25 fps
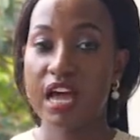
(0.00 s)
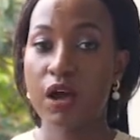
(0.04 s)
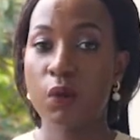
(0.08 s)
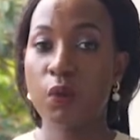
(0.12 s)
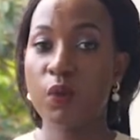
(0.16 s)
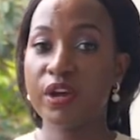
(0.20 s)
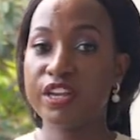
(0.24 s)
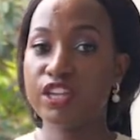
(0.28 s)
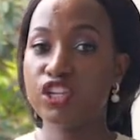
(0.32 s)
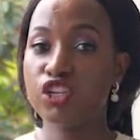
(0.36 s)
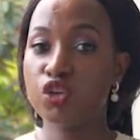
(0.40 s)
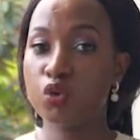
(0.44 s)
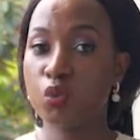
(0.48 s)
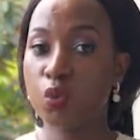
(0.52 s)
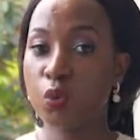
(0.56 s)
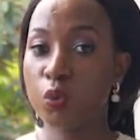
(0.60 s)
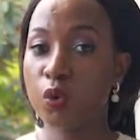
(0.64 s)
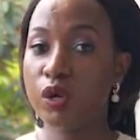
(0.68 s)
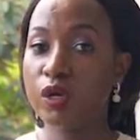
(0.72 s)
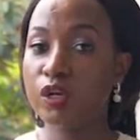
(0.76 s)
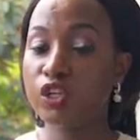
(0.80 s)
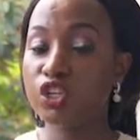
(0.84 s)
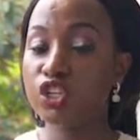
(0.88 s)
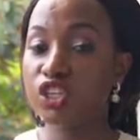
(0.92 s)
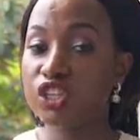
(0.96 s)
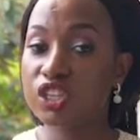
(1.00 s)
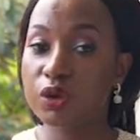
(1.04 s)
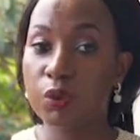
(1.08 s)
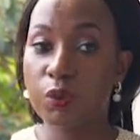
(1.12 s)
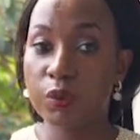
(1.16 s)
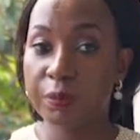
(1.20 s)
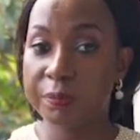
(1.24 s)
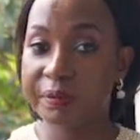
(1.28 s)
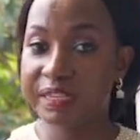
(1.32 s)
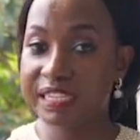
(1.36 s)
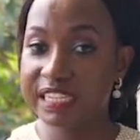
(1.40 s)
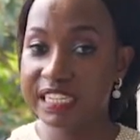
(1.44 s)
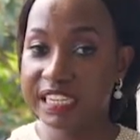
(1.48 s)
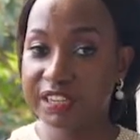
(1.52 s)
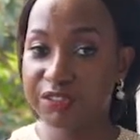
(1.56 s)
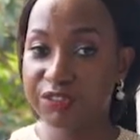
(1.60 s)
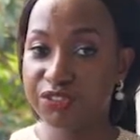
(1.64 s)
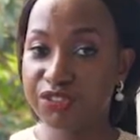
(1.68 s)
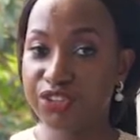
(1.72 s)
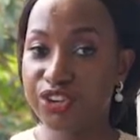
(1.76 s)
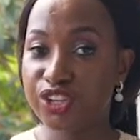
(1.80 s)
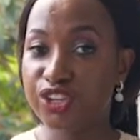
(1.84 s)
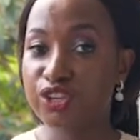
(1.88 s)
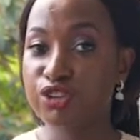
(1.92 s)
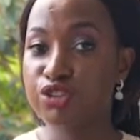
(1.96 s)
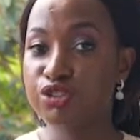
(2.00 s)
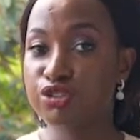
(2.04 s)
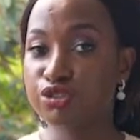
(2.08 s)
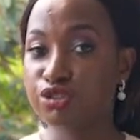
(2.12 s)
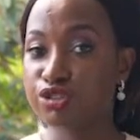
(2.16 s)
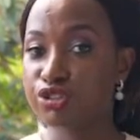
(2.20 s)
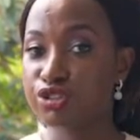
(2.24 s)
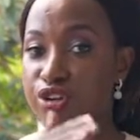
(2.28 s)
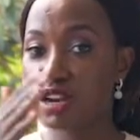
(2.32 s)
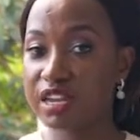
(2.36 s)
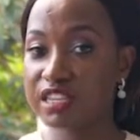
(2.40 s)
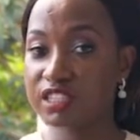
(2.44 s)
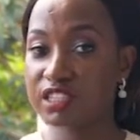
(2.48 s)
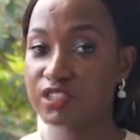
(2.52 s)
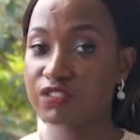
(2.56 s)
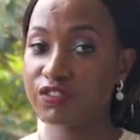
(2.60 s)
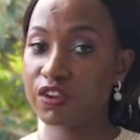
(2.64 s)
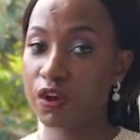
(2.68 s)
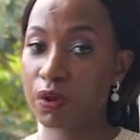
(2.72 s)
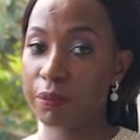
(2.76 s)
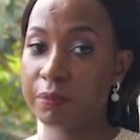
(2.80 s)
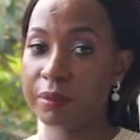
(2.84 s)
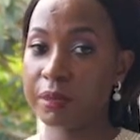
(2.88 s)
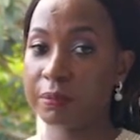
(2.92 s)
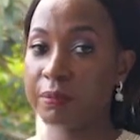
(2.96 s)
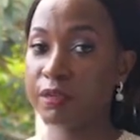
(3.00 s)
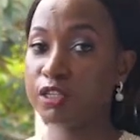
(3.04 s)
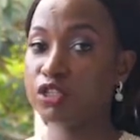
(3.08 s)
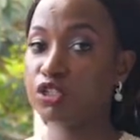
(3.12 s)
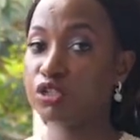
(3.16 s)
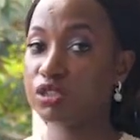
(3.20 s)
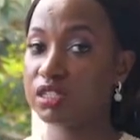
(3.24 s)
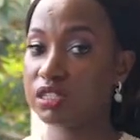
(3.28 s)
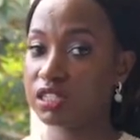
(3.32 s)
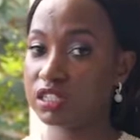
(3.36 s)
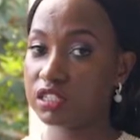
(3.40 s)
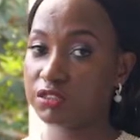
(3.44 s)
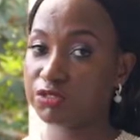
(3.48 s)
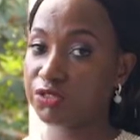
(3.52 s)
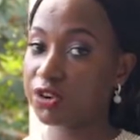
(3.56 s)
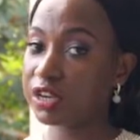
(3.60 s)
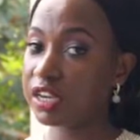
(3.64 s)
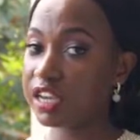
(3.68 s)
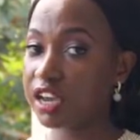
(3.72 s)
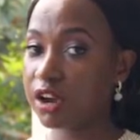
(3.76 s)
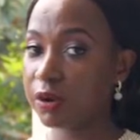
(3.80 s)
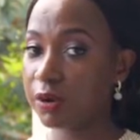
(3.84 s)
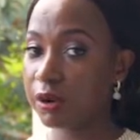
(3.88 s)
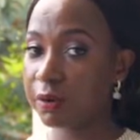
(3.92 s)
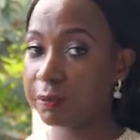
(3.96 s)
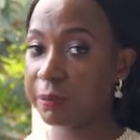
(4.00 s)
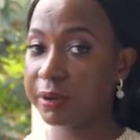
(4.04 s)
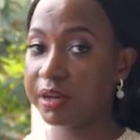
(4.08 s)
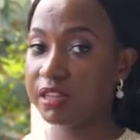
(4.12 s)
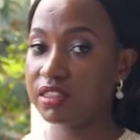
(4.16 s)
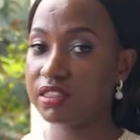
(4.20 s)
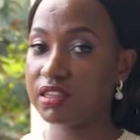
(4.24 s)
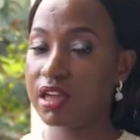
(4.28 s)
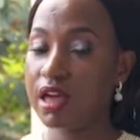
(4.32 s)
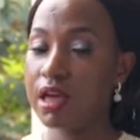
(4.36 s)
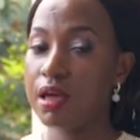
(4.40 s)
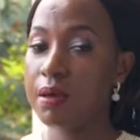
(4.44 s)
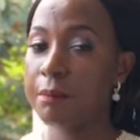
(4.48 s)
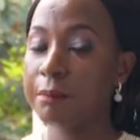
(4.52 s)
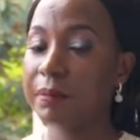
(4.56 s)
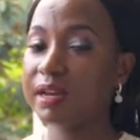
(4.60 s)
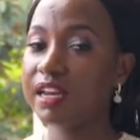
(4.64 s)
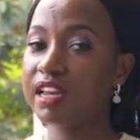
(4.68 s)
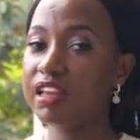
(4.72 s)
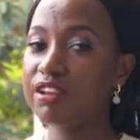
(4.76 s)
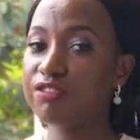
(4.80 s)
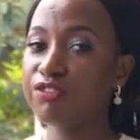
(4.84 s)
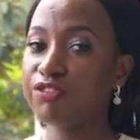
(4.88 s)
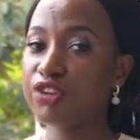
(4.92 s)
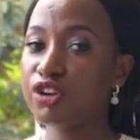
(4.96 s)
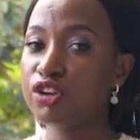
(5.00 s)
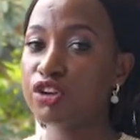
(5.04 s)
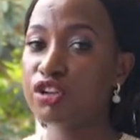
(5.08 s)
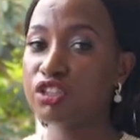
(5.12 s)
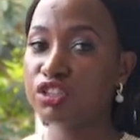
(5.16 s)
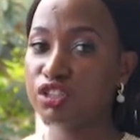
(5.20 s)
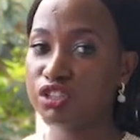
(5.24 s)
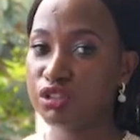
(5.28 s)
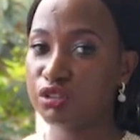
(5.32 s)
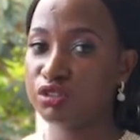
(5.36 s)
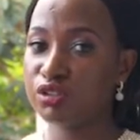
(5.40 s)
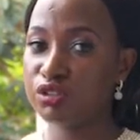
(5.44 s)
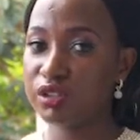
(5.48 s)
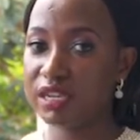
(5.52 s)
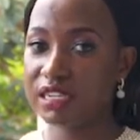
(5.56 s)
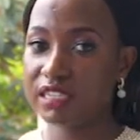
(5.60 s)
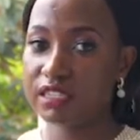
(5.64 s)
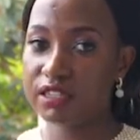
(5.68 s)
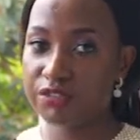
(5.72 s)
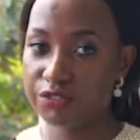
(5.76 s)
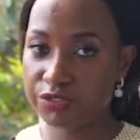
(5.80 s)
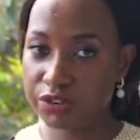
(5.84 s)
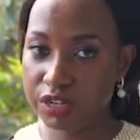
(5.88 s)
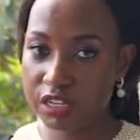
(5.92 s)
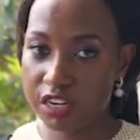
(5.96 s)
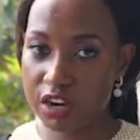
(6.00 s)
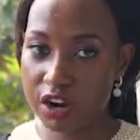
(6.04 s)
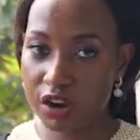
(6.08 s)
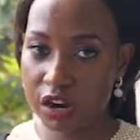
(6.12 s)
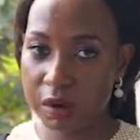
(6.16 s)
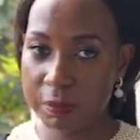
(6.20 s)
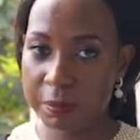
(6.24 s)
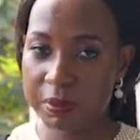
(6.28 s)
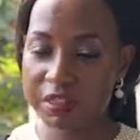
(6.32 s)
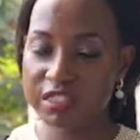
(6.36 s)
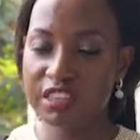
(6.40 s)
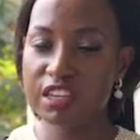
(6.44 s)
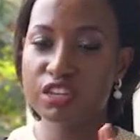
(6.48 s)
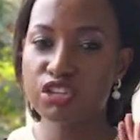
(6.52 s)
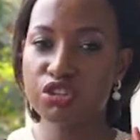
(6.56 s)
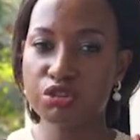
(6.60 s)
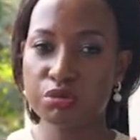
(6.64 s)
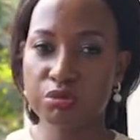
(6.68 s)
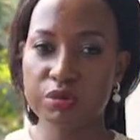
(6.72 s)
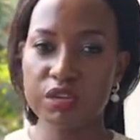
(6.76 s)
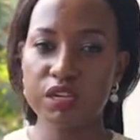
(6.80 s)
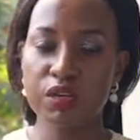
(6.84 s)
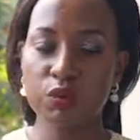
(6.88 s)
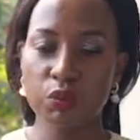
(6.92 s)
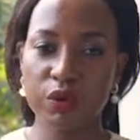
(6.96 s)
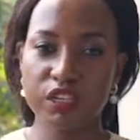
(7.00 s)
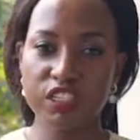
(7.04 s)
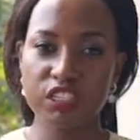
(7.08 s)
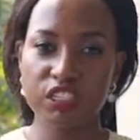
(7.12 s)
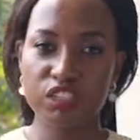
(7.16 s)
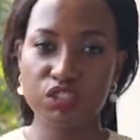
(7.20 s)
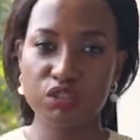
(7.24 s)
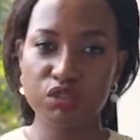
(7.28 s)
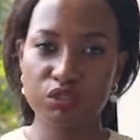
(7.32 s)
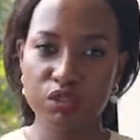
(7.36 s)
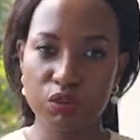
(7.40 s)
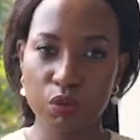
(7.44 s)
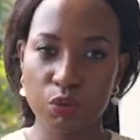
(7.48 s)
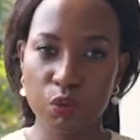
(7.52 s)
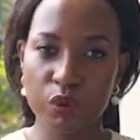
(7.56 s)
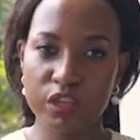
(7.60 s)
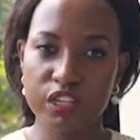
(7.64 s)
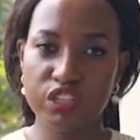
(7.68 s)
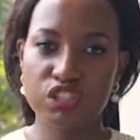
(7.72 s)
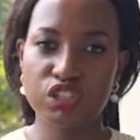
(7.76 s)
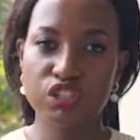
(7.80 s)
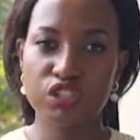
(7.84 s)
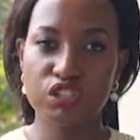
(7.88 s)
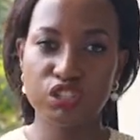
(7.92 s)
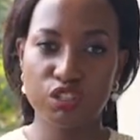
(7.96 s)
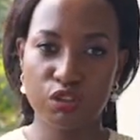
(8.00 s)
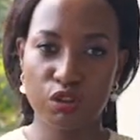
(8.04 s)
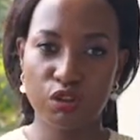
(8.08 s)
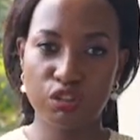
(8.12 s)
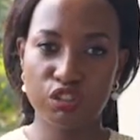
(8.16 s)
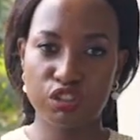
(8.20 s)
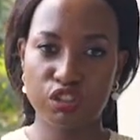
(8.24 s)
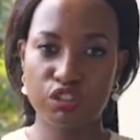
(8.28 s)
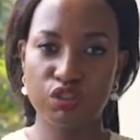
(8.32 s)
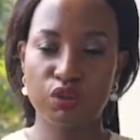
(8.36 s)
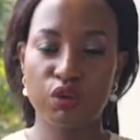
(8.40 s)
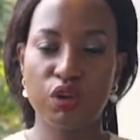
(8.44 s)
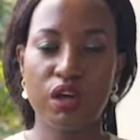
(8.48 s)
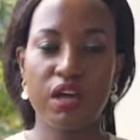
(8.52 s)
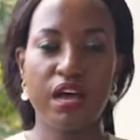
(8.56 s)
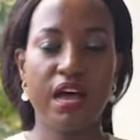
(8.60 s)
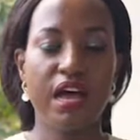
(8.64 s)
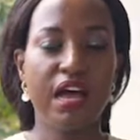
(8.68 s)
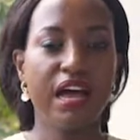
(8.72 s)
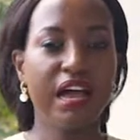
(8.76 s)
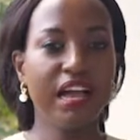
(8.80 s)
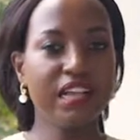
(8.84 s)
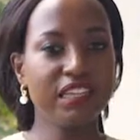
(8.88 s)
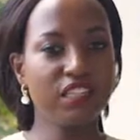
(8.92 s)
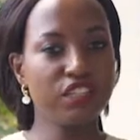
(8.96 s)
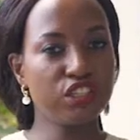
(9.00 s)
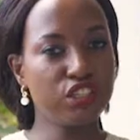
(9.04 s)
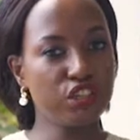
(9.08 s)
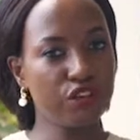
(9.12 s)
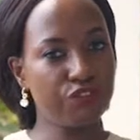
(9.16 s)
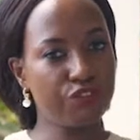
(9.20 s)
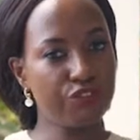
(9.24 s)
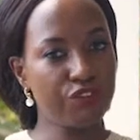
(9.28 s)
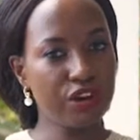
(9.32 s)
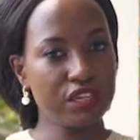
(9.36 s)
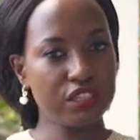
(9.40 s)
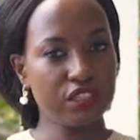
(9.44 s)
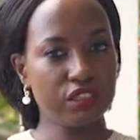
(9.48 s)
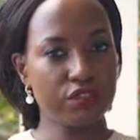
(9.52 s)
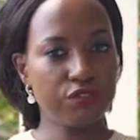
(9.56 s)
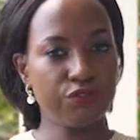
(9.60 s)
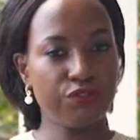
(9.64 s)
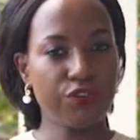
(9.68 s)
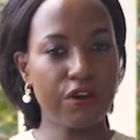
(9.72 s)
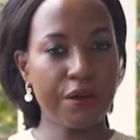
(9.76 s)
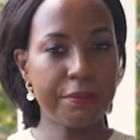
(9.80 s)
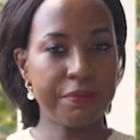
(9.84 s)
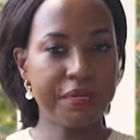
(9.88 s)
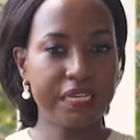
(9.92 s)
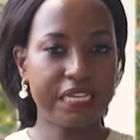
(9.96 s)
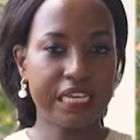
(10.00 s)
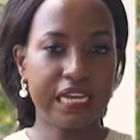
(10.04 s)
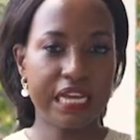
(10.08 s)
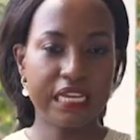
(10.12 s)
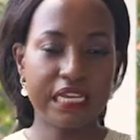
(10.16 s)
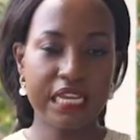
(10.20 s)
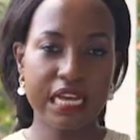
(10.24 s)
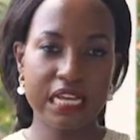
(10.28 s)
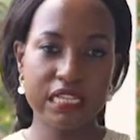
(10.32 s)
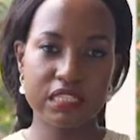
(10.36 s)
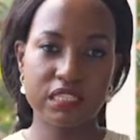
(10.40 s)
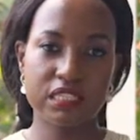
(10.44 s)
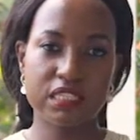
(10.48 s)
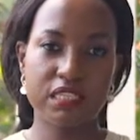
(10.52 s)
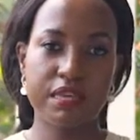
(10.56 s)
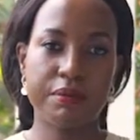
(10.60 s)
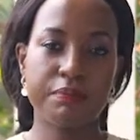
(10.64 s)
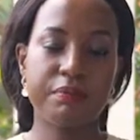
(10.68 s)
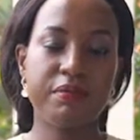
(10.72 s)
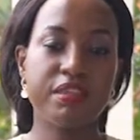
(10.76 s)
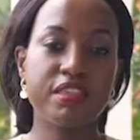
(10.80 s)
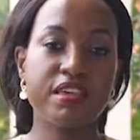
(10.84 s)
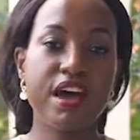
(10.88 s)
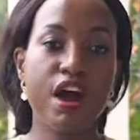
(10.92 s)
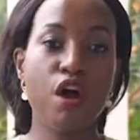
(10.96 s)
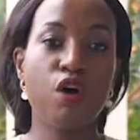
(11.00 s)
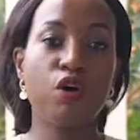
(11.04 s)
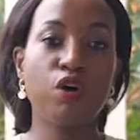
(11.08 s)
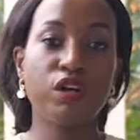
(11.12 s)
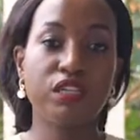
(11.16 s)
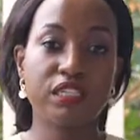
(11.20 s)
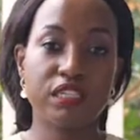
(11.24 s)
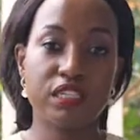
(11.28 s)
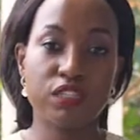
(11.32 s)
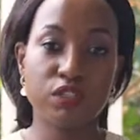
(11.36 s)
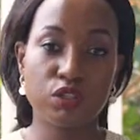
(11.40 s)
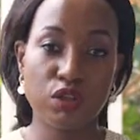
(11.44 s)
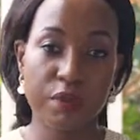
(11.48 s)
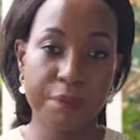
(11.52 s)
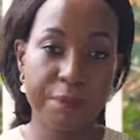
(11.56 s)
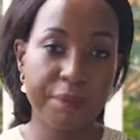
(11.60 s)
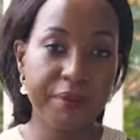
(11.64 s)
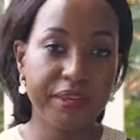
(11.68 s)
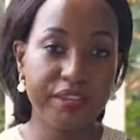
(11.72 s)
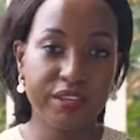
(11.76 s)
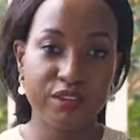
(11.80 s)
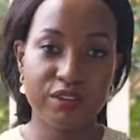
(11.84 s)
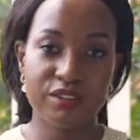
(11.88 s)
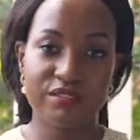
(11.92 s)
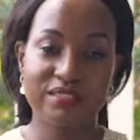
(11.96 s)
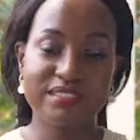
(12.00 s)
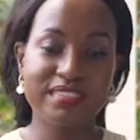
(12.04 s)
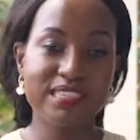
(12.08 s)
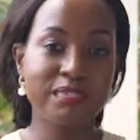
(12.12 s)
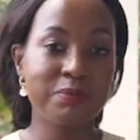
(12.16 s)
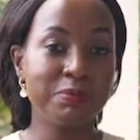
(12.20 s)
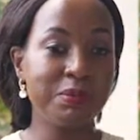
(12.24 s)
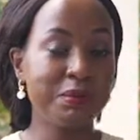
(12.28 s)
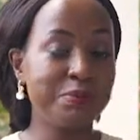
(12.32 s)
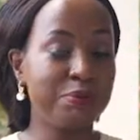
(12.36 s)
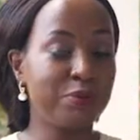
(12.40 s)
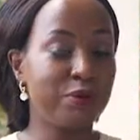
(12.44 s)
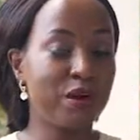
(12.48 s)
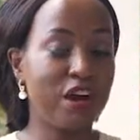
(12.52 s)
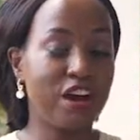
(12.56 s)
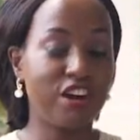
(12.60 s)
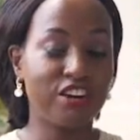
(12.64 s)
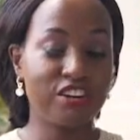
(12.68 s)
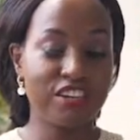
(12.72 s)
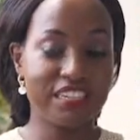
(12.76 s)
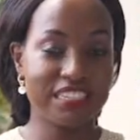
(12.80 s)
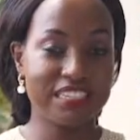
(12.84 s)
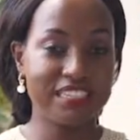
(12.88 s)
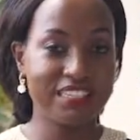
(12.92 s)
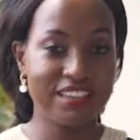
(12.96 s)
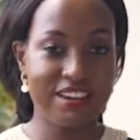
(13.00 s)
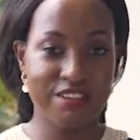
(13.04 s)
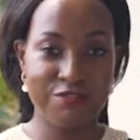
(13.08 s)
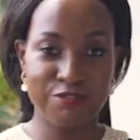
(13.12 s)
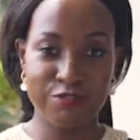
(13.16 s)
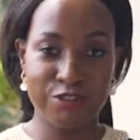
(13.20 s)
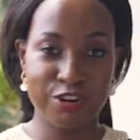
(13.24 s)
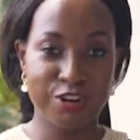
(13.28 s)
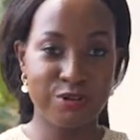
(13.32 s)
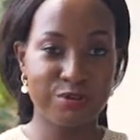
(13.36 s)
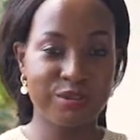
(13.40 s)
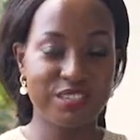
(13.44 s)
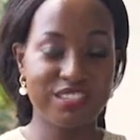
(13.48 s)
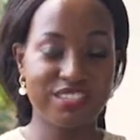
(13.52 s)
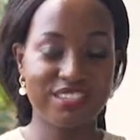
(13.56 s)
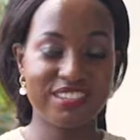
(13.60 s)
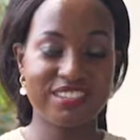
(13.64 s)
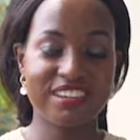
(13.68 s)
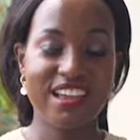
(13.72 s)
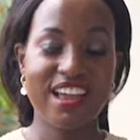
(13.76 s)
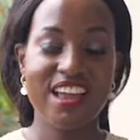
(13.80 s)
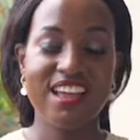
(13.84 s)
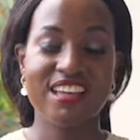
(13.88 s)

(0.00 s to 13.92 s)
When there will be need for you to transfer or maybe choose a different career path. But if you're not sold to a different career path and you really want to do the one you're sold to, ask your friends and family and ask them their honest opinion. These people are always there for a reason.